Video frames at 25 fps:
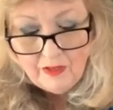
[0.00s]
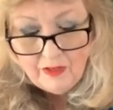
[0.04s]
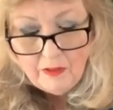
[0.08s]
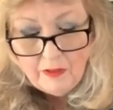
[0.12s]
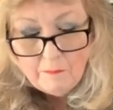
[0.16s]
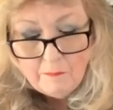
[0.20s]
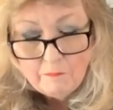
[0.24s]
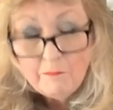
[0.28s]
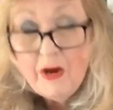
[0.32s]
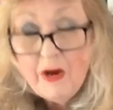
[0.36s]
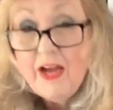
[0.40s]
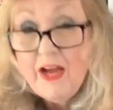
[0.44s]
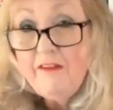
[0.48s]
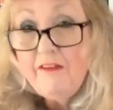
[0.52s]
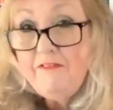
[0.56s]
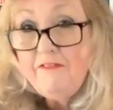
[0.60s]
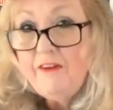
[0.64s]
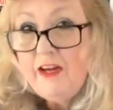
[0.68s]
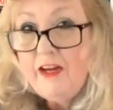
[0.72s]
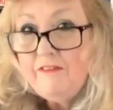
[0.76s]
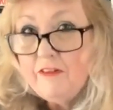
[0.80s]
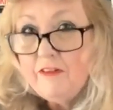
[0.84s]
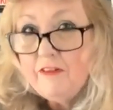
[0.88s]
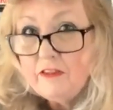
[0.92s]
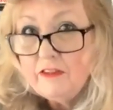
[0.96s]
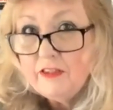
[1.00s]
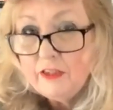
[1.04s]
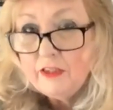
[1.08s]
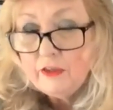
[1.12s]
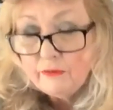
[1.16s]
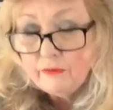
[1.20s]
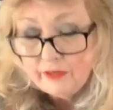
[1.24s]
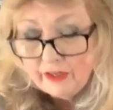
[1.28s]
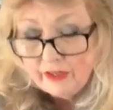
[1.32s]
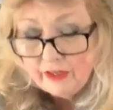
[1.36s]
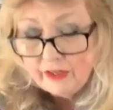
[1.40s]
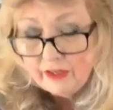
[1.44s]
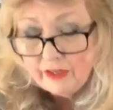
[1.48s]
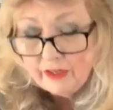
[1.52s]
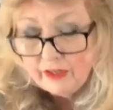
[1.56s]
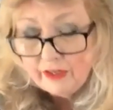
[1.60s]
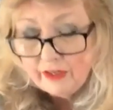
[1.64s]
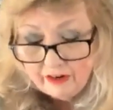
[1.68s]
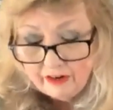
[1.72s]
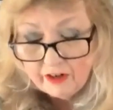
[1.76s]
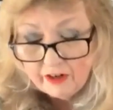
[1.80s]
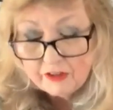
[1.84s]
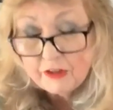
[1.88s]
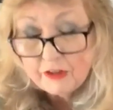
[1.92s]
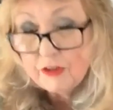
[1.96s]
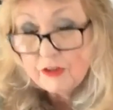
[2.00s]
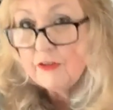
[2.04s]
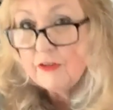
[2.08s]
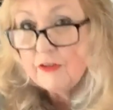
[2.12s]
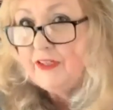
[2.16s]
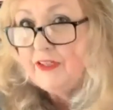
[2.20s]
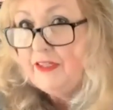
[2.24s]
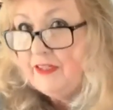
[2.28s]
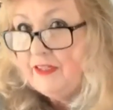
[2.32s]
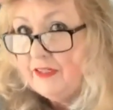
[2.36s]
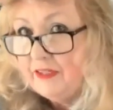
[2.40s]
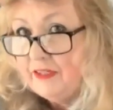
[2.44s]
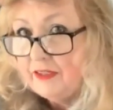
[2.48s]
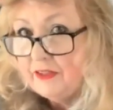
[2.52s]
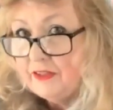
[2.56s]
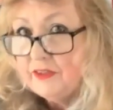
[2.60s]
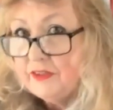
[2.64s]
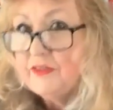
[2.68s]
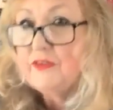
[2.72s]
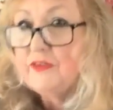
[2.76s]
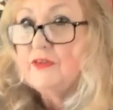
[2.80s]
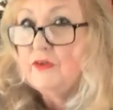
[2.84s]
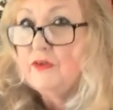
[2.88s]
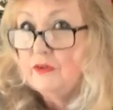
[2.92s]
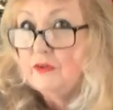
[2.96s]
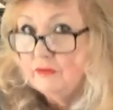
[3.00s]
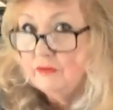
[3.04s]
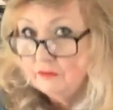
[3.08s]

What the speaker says: My favorite literary character is